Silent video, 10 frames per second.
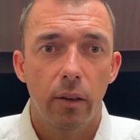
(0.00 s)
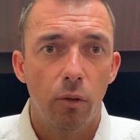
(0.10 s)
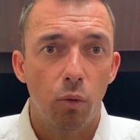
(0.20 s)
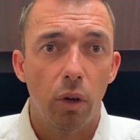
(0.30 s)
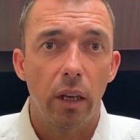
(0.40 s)

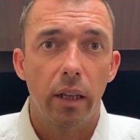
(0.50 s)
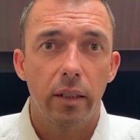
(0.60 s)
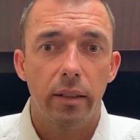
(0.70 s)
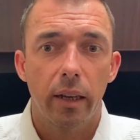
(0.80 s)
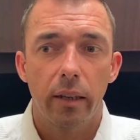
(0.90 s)
really
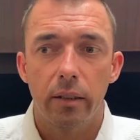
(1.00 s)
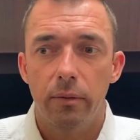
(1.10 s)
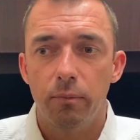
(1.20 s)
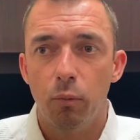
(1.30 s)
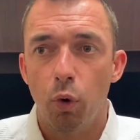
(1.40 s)

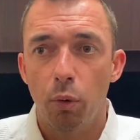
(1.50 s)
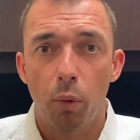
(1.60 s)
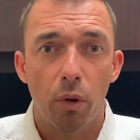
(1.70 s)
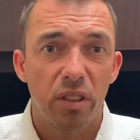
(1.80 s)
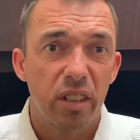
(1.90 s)
excited. What do we
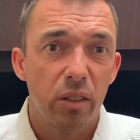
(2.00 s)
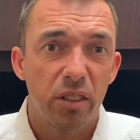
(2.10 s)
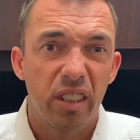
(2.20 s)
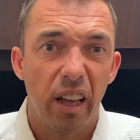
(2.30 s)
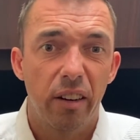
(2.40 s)
want to see on
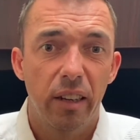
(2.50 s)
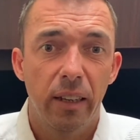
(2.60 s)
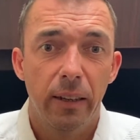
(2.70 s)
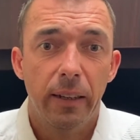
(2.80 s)
Saturday?